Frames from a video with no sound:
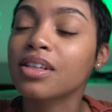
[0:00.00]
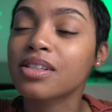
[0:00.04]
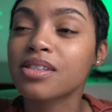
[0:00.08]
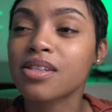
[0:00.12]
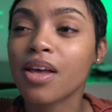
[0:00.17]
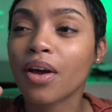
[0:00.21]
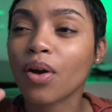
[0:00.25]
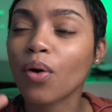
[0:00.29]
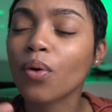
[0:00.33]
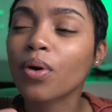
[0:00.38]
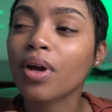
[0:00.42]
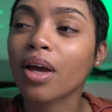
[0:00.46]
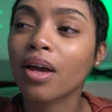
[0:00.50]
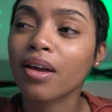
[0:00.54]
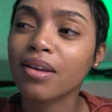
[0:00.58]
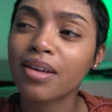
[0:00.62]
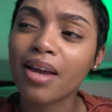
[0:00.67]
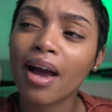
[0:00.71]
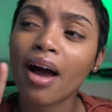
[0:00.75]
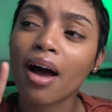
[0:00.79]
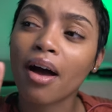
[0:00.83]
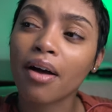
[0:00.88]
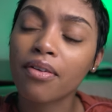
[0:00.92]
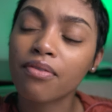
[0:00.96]
It's like, okay,
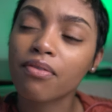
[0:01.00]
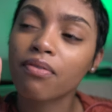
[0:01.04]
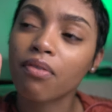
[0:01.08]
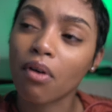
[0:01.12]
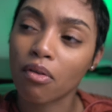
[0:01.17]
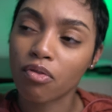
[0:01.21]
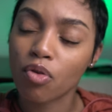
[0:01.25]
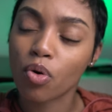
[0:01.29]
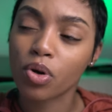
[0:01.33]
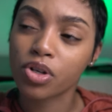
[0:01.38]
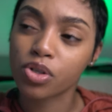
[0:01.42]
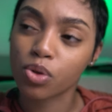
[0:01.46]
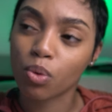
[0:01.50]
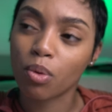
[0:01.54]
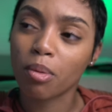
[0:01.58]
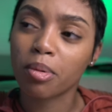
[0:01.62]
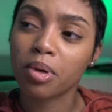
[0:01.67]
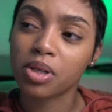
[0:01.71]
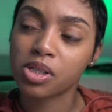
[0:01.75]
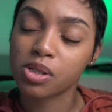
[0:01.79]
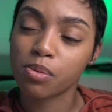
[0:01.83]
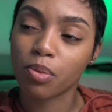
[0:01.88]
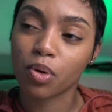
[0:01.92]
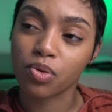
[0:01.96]
yeah, of course a
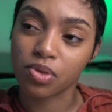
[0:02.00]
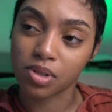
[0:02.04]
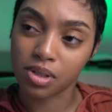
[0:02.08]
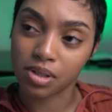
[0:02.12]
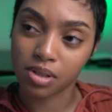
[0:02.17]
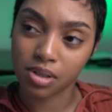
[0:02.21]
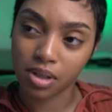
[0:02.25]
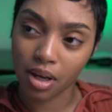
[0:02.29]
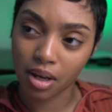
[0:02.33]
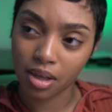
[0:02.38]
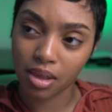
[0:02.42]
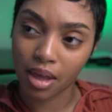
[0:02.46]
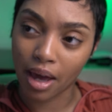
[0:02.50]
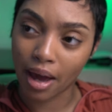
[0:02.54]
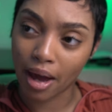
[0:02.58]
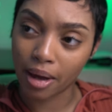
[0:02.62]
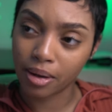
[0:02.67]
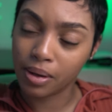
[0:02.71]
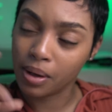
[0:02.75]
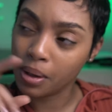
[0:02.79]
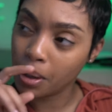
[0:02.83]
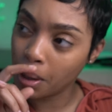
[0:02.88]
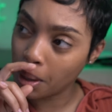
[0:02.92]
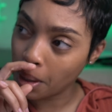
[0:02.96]
woman is supposed to say
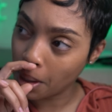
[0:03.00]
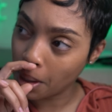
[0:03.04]
that.